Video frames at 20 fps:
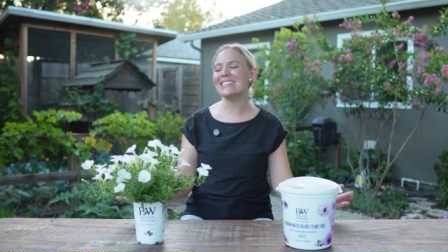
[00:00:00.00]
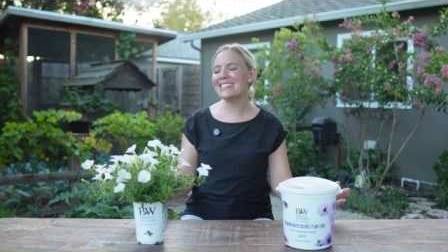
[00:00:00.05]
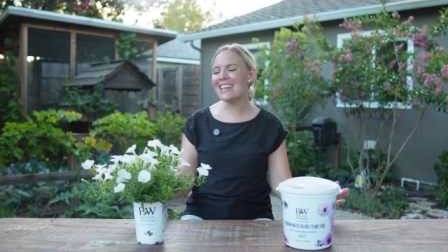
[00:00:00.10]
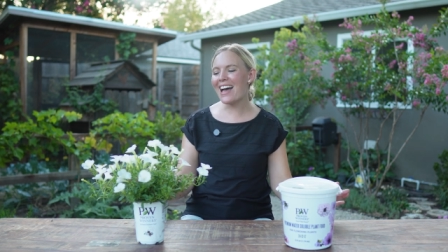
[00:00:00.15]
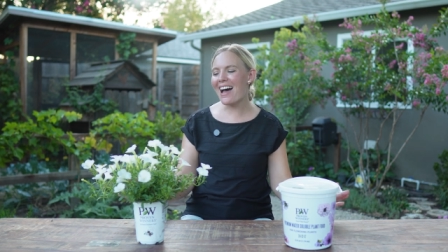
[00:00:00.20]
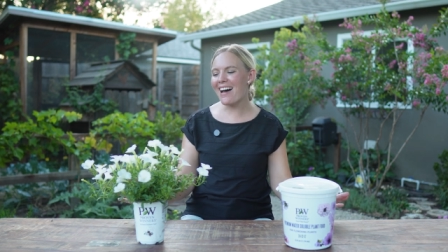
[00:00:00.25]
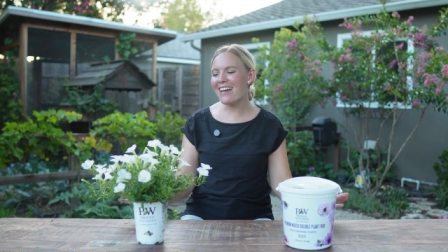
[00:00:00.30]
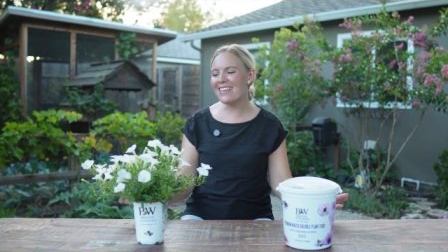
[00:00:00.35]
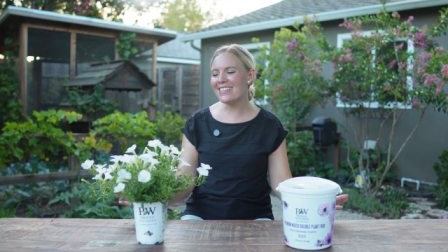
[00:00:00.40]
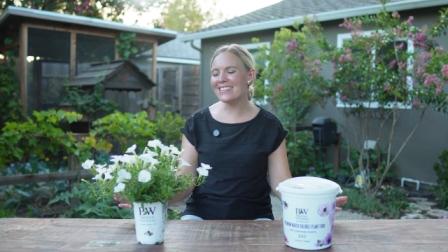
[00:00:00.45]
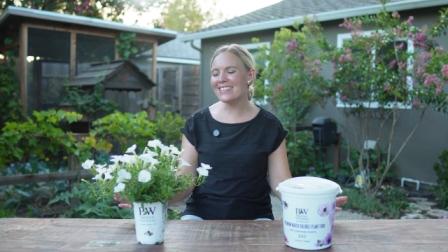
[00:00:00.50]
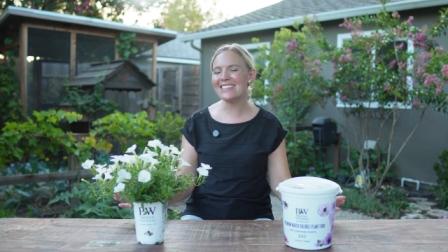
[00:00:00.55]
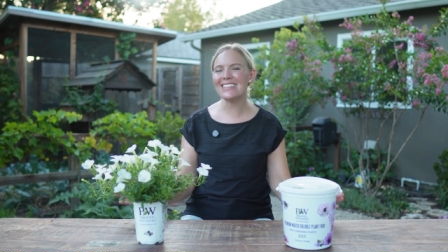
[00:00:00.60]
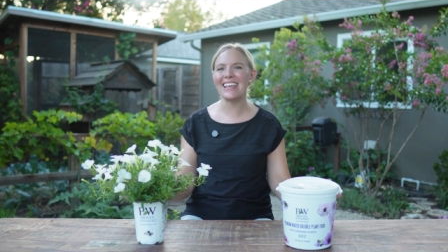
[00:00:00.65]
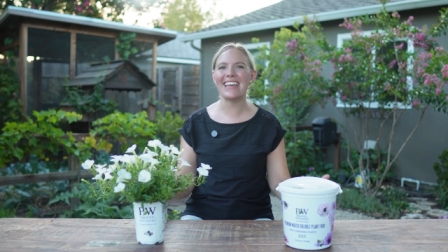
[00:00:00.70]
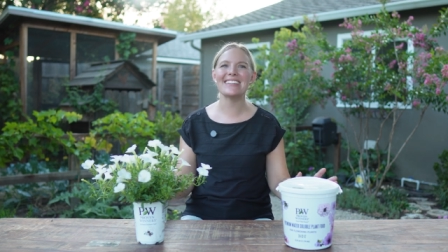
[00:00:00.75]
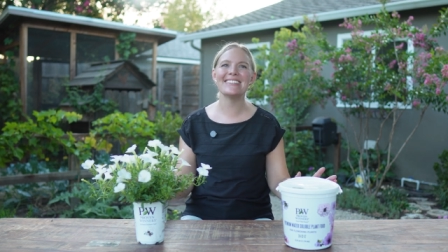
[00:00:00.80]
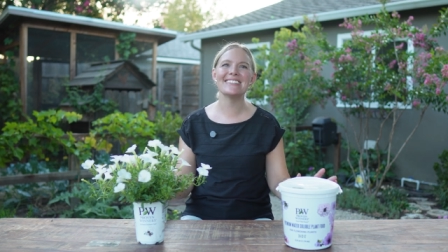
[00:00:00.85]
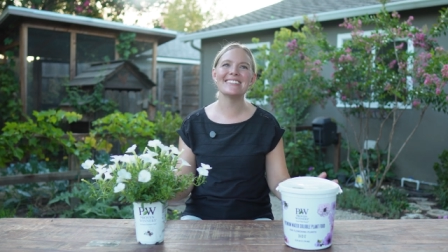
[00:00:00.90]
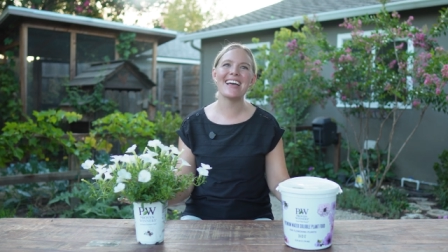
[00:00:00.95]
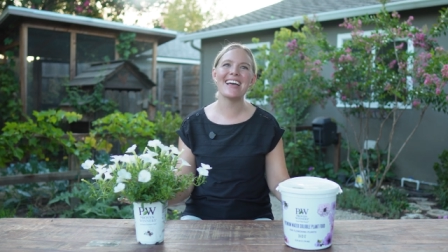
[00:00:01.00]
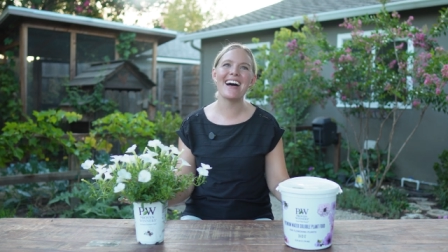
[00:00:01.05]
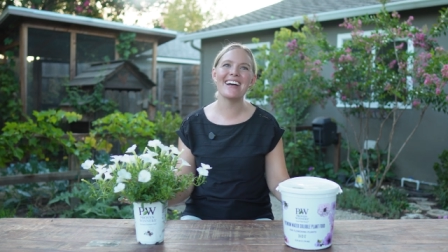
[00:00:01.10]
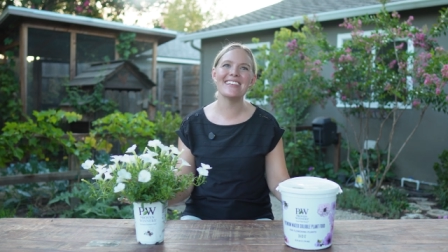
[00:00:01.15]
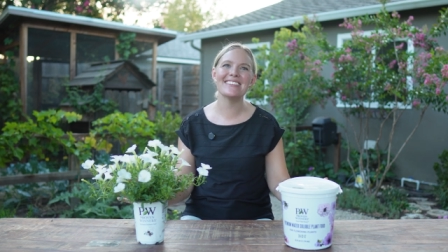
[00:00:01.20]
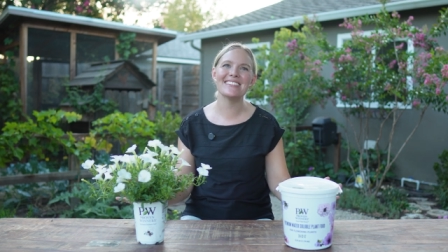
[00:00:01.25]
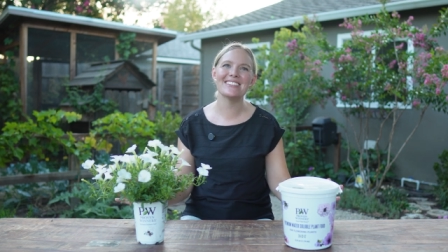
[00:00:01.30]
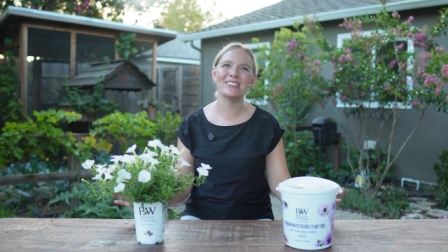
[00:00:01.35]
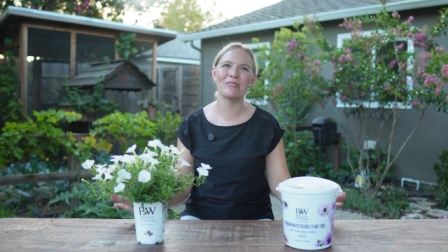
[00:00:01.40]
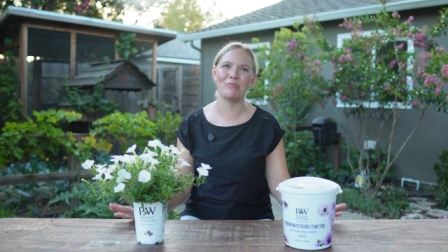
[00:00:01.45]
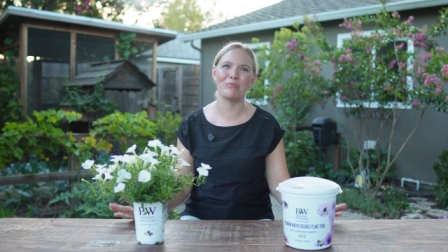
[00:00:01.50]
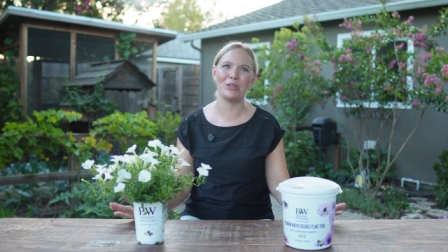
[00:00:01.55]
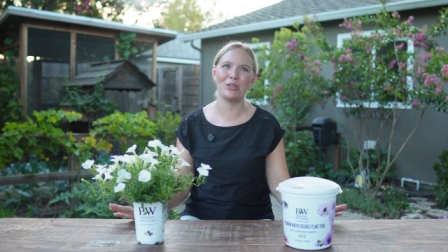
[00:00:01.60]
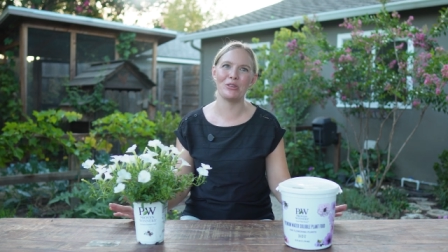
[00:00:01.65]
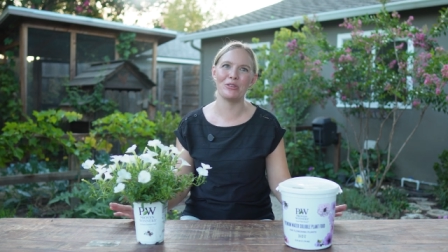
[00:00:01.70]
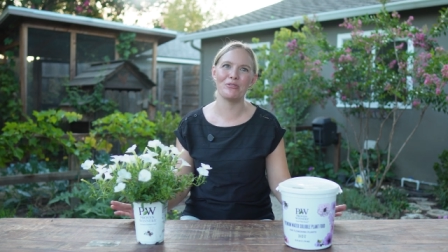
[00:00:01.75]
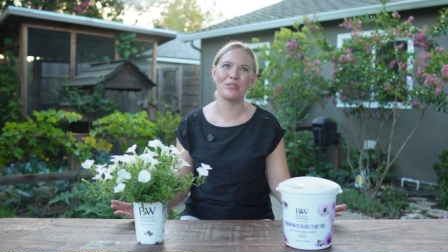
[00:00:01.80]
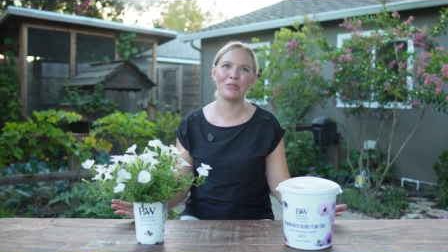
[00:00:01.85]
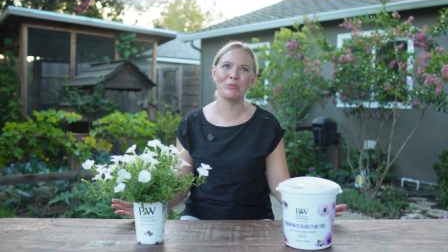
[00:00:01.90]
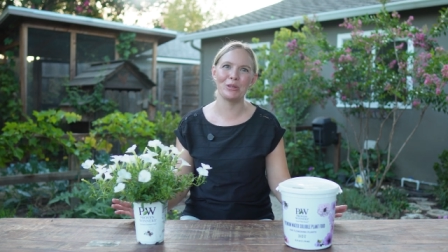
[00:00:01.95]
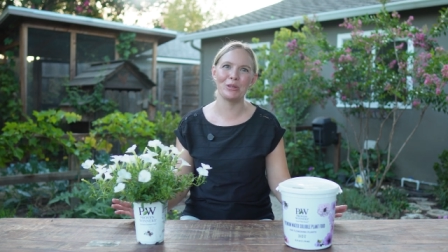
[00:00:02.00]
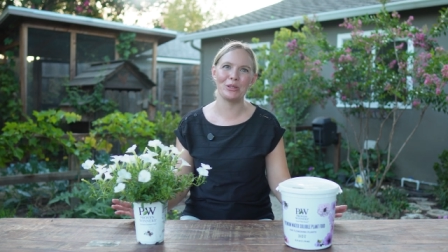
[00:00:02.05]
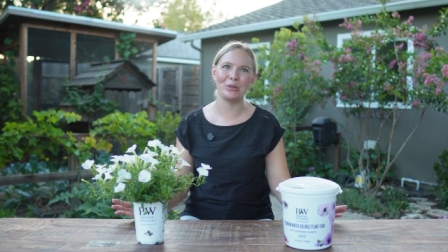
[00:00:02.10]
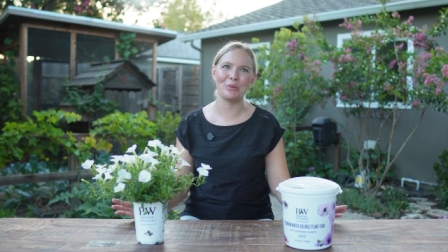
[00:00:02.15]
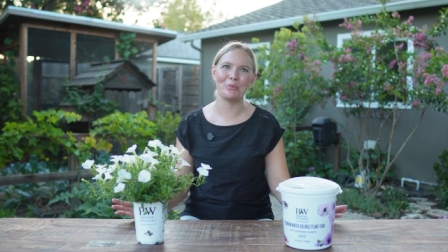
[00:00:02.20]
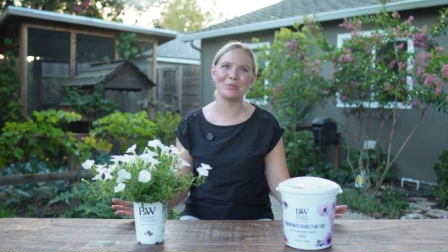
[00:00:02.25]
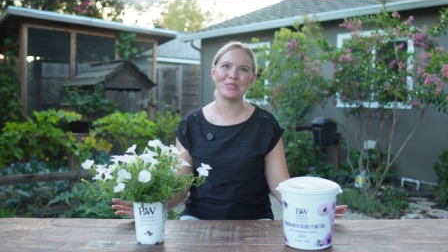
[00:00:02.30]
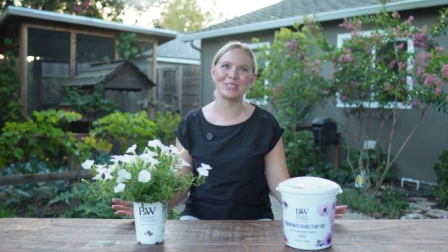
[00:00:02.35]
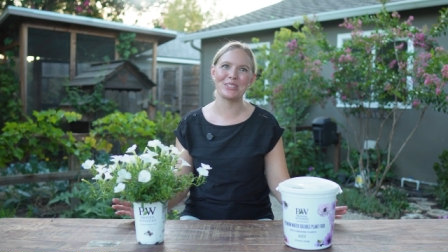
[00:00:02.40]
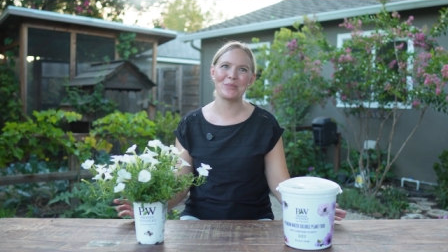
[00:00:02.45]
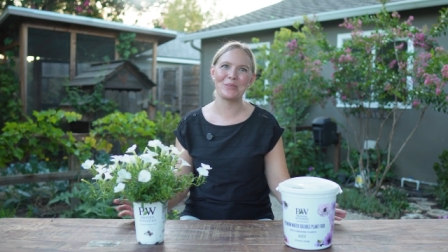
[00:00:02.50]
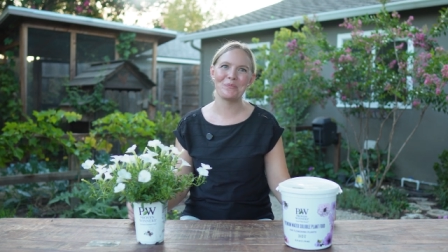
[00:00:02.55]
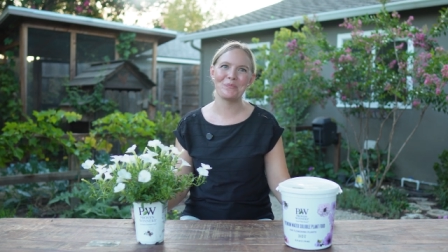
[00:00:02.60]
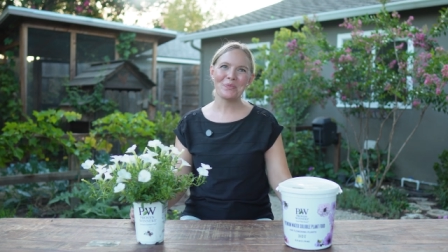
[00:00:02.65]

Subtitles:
tons of beautiful blooms.